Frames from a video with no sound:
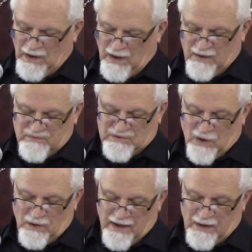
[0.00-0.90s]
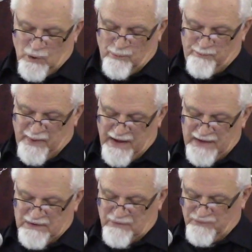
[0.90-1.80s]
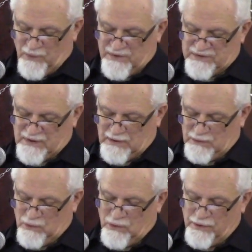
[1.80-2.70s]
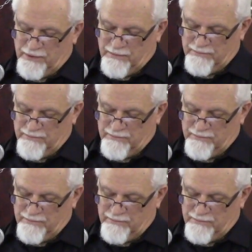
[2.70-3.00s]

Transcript: If Saul had obeyed the voice of the Lord,